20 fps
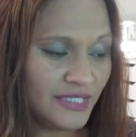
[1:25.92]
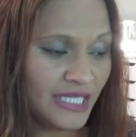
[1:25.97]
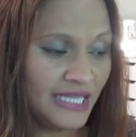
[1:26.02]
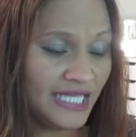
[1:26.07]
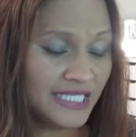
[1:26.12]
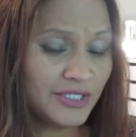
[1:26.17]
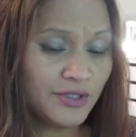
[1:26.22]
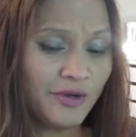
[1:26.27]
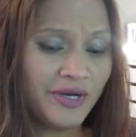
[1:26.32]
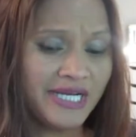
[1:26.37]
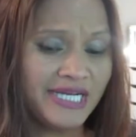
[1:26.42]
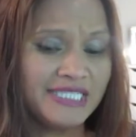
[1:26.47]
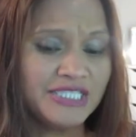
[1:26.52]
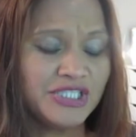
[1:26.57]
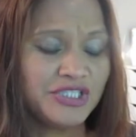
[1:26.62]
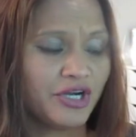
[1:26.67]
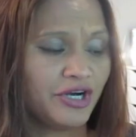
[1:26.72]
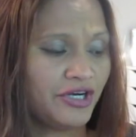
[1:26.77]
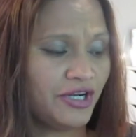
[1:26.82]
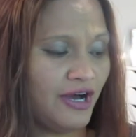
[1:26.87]
let's go ahead and
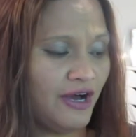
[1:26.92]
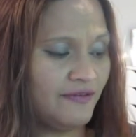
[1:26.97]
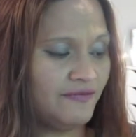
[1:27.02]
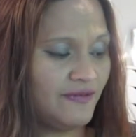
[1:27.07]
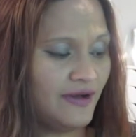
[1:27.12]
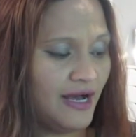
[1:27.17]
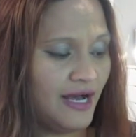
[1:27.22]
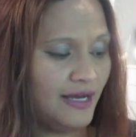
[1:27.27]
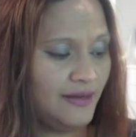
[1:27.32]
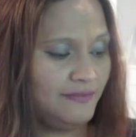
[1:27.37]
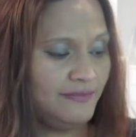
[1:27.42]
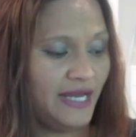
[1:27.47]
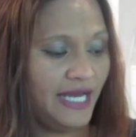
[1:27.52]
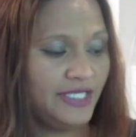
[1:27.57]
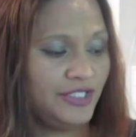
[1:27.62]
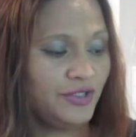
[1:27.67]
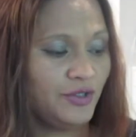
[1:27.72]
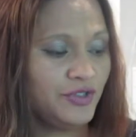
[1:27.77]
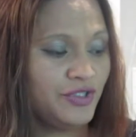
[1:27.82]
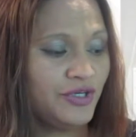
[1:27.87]
start off. I
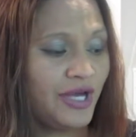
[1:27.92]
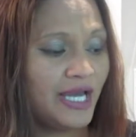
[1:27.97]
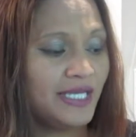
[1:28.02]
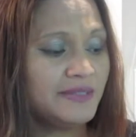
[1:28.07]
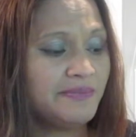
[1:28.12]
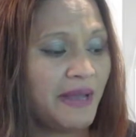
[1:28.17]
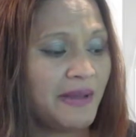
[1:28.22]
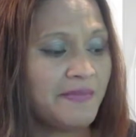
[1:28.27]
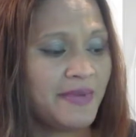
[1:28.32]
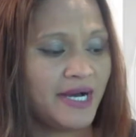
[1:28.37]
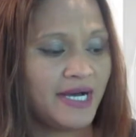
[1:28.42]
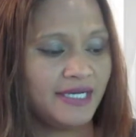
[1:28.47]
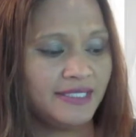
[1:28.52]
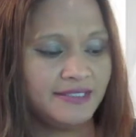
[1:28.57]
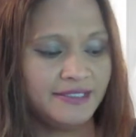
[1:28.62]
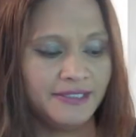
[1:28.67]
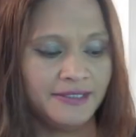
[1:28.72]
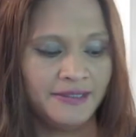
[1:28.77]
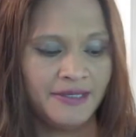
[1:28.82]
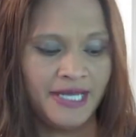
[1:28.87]
showed you guys my
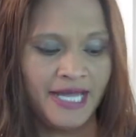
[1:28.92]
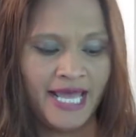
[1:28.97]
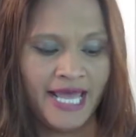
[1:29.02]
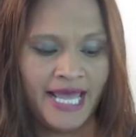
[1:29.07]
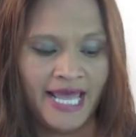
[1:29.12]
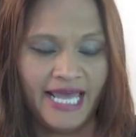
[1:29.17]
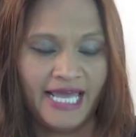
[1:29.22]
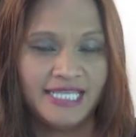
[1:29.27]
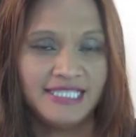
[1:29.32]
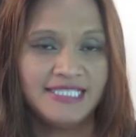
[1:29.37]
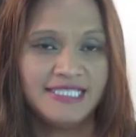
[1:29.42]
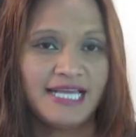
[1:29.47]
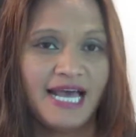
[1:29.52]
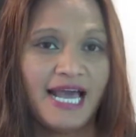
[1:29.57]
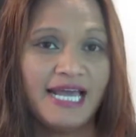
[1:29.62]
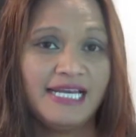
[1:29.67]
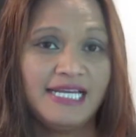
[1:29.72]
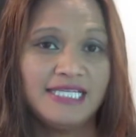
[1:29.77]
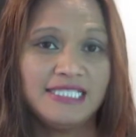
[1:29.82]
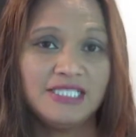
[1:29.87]
mug.
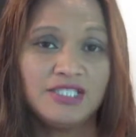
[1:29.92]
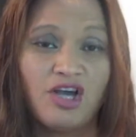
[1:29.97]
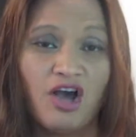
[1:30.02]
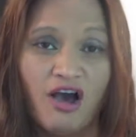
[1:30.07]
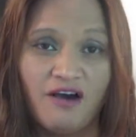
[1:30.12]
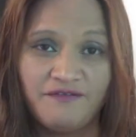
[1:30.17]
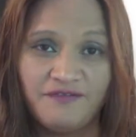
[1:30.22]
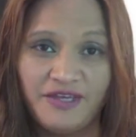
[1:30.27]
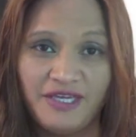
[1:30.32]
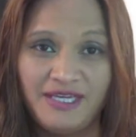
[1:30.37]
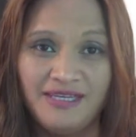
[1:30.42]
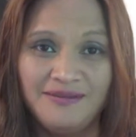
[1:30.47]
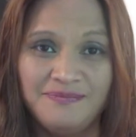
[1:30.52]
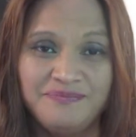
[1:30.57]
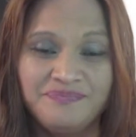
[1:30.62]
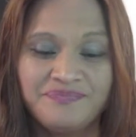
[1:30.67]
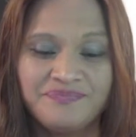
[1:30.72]
Inside is coffee.